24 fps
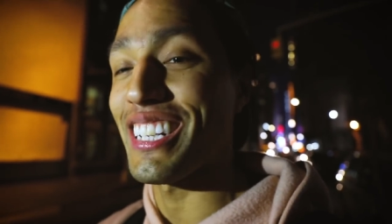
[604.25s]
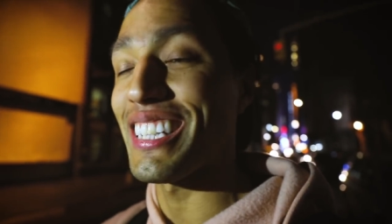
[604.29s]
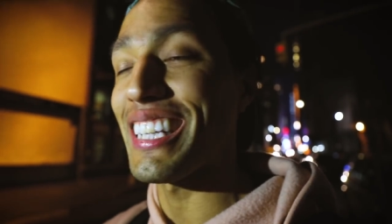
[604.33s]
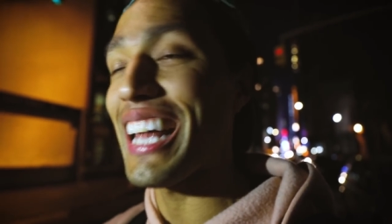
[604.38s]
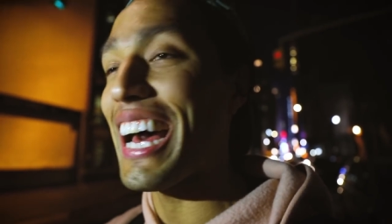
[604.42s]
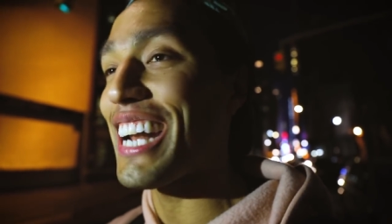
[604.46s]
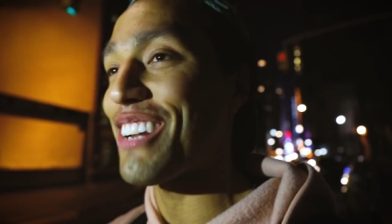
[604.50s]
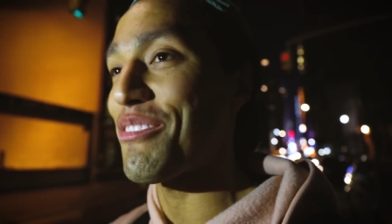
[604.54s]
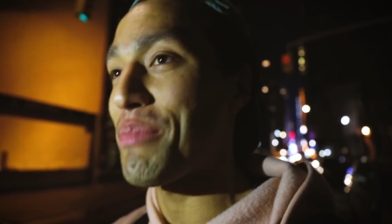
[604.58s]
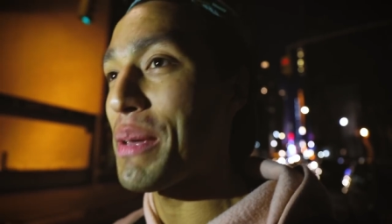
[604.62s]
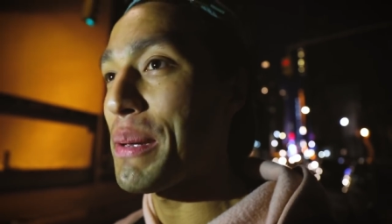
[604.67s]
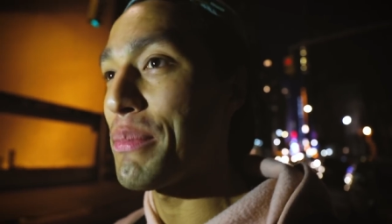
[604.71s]
than a
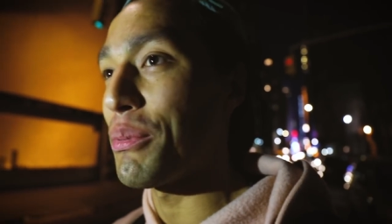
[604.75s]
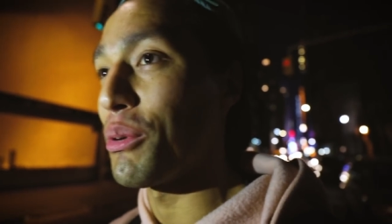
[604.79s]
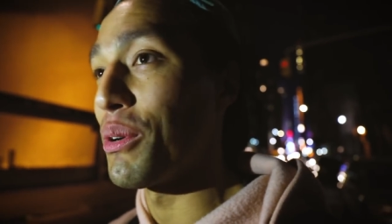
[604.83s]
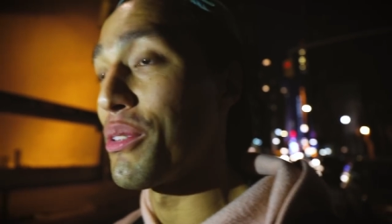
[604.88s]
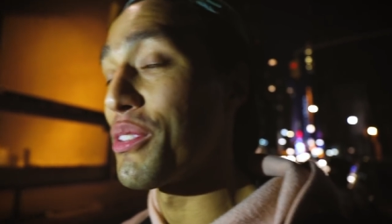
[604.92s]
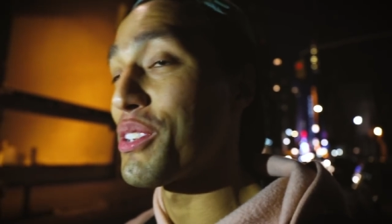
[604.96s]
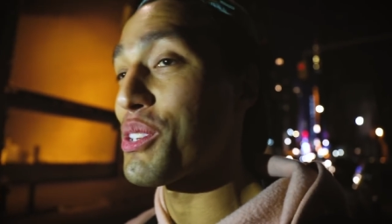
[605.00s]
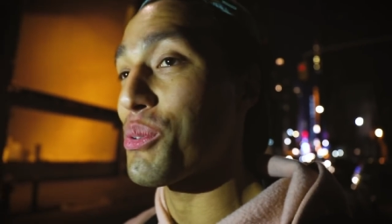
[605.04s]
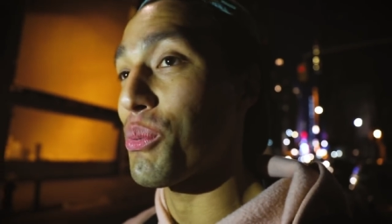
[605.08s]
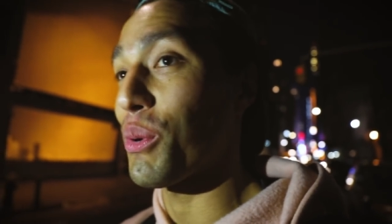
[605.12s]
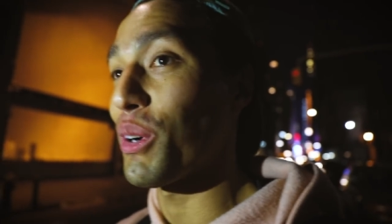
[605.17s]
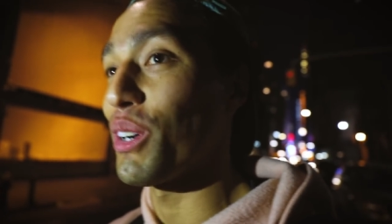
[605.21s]
lot of
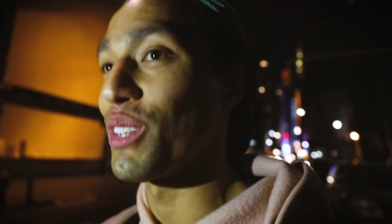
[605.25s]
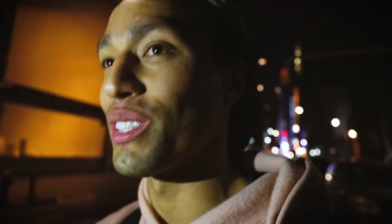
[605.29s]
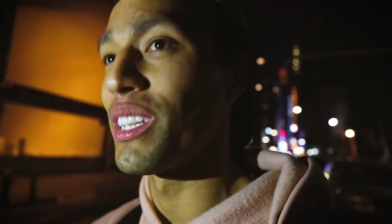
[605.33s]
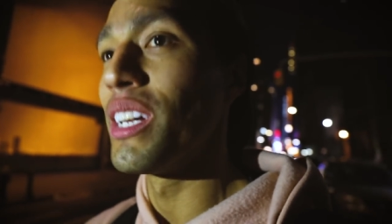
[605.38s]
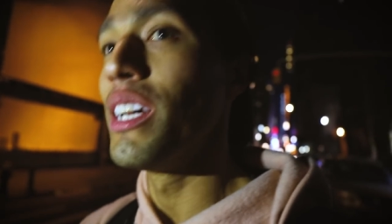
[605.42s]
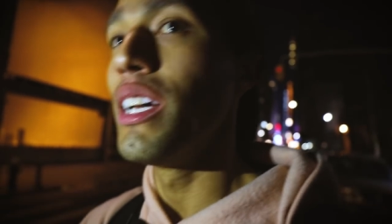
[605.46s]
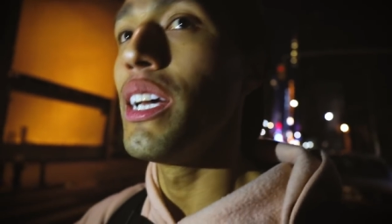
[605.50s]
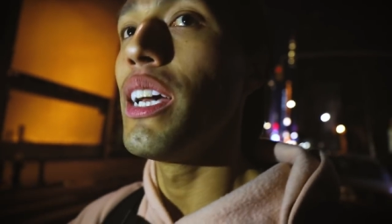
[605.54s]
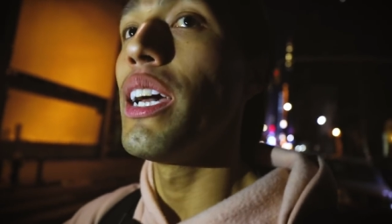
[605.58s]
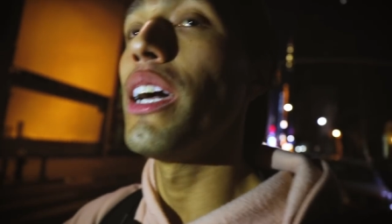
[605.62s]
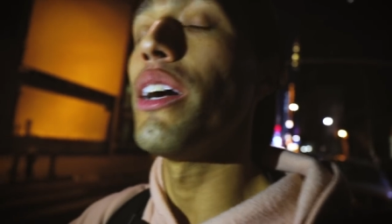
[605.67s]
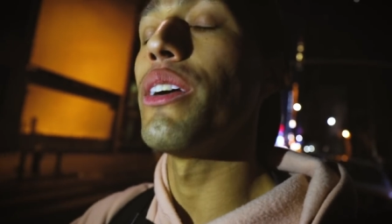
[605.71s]
people in this
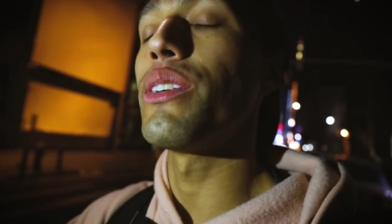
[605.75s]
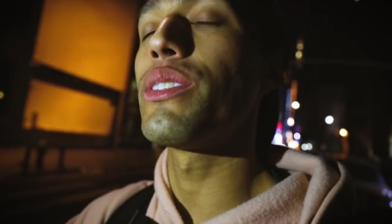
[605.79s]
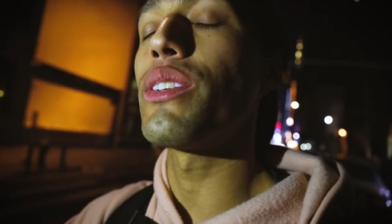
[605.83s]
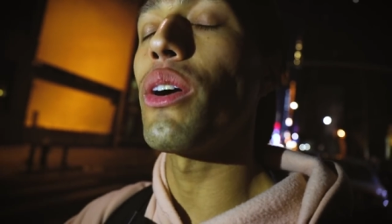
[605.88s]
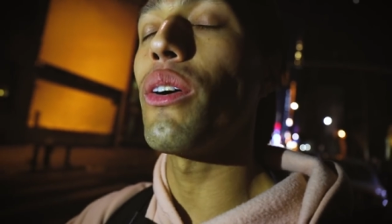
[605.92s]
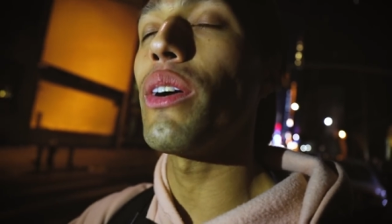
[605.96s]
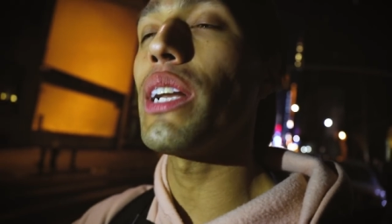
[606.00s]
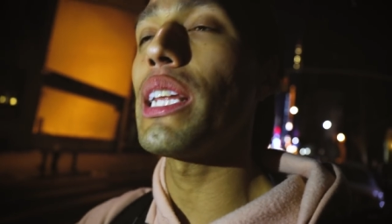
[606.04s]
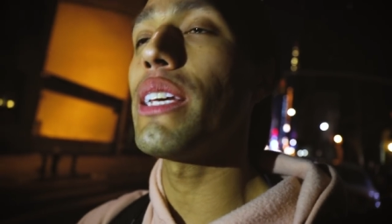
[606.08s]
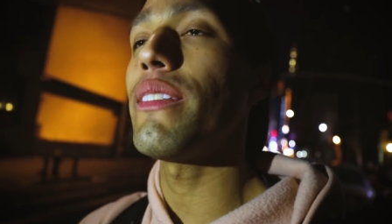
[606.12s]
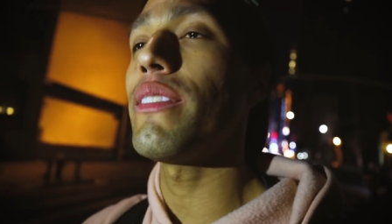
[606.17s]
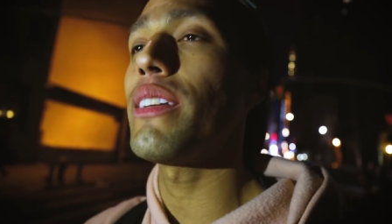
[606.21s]
world who
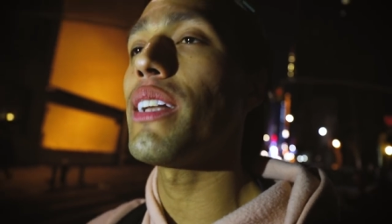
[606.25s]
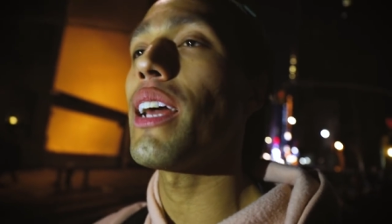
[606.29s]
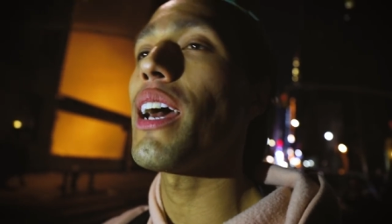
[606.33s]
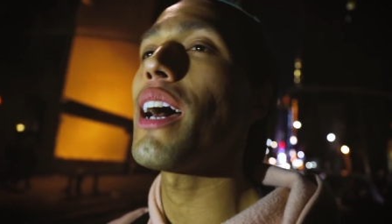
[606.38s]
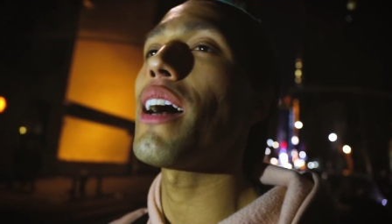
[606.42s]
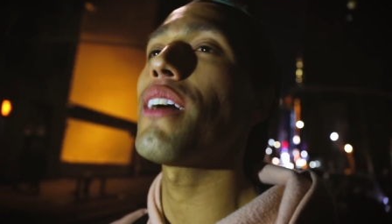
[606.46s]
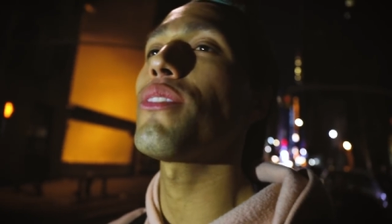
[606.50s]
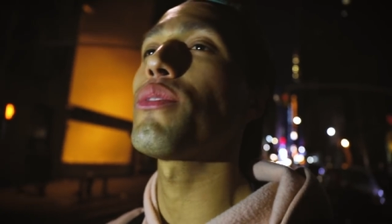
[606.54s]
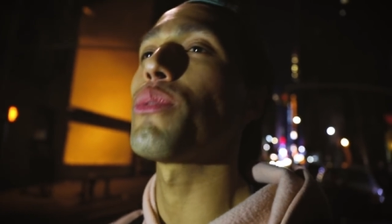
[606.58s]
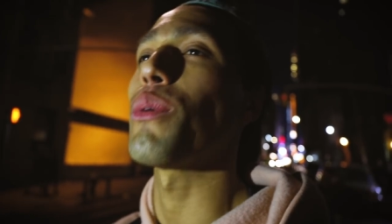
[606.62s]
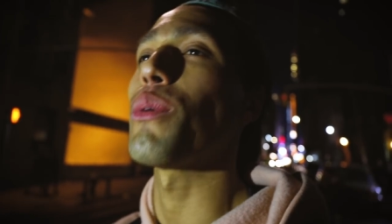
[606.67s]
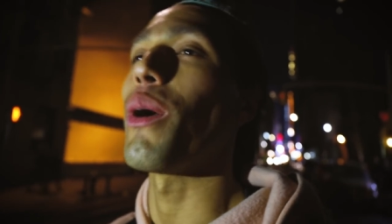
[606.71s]
don't even
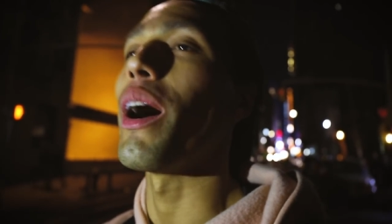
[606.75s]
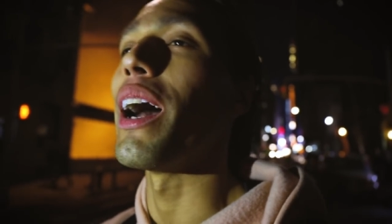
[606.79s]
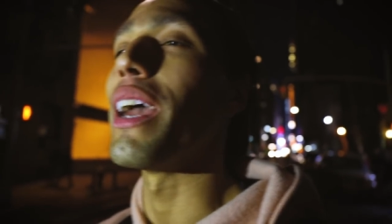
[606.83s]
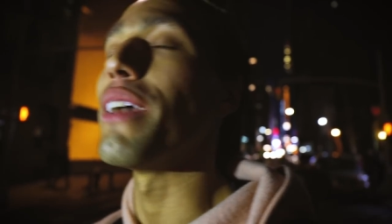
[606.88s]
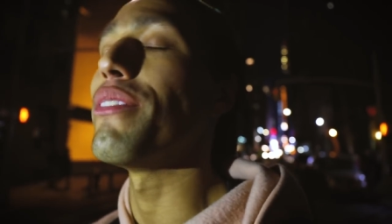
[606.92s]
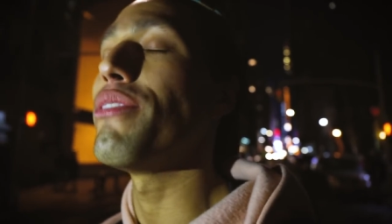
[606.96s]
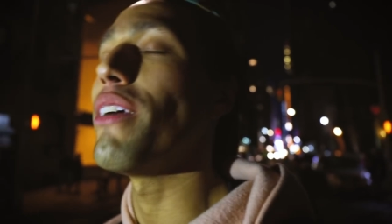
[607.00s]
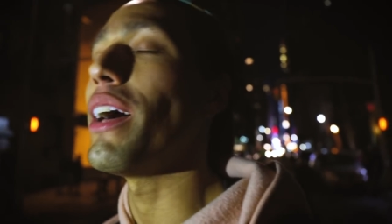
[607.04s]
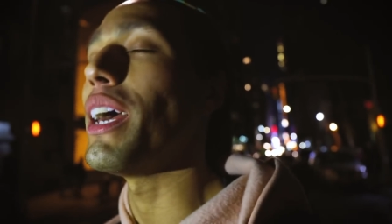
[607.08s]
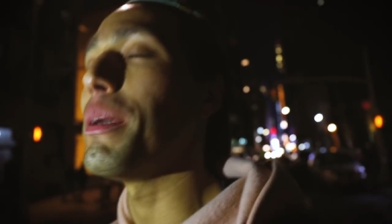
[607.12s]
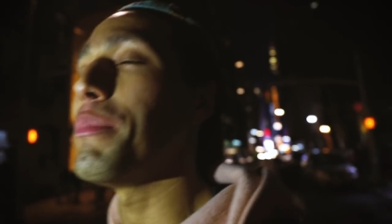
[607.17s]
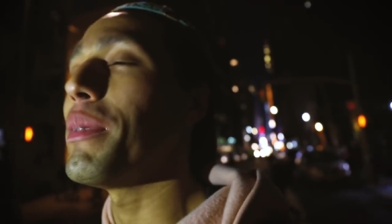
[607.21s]
have
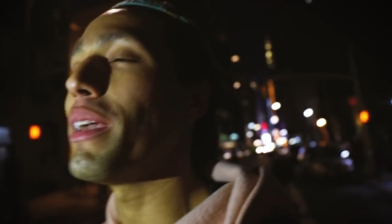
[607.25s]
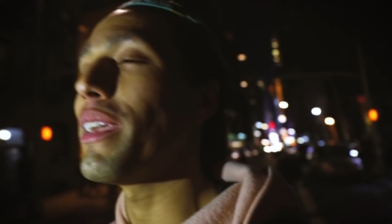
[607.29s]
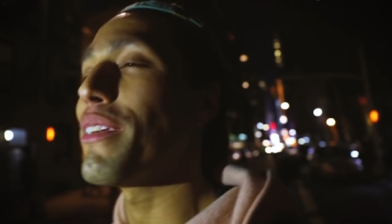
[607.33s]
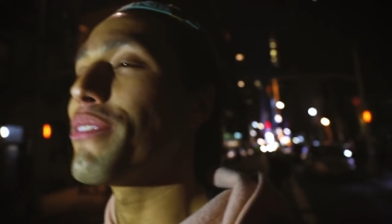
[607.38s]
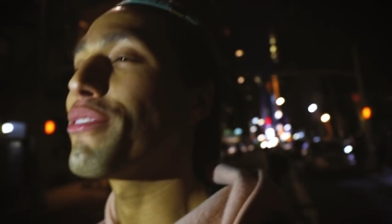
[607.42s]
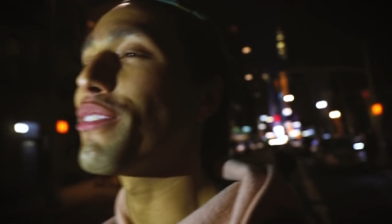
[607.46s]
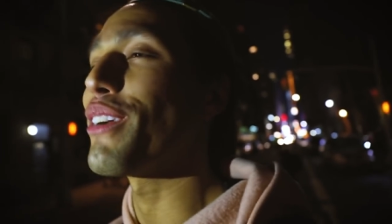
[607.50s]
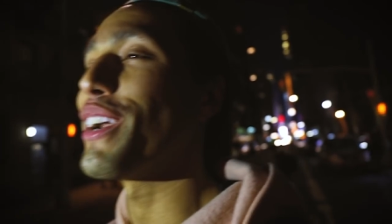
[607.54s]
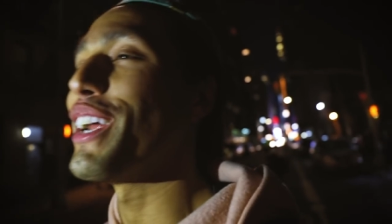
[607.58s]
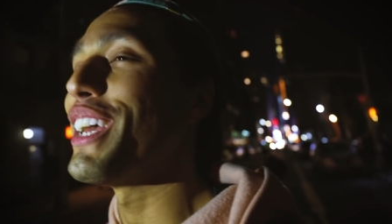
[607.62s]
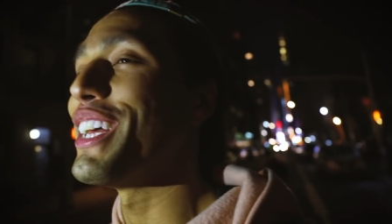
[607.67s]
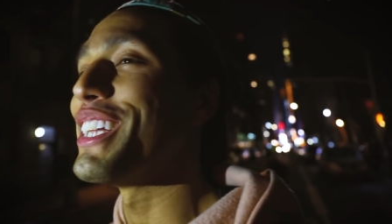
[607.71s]
Wi-Fi, my
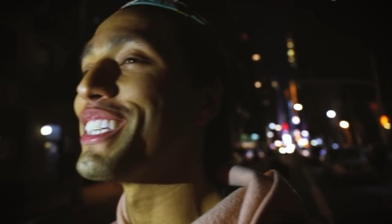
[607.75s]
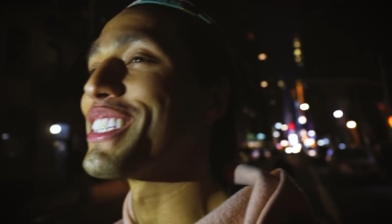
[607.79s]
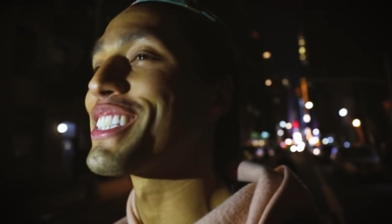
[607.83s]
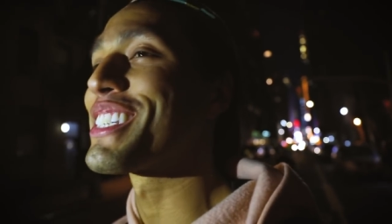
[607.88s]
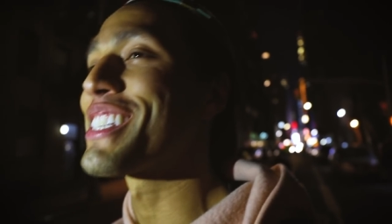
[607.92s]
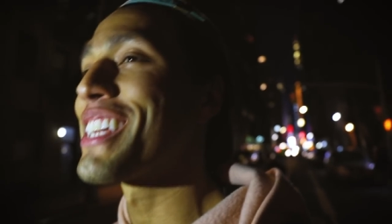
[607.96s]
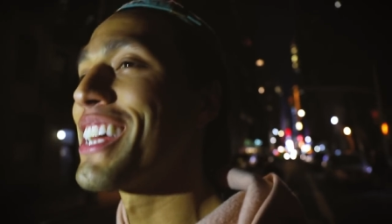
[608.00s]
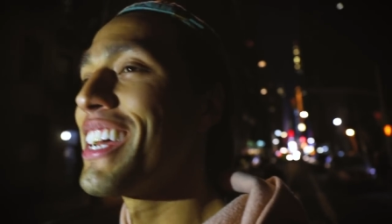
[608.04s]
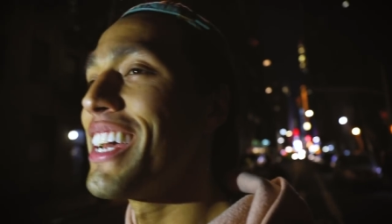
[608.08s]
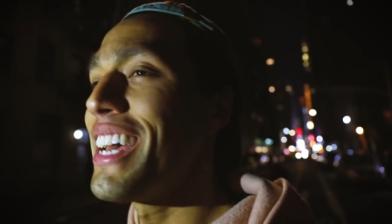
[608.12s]
friends.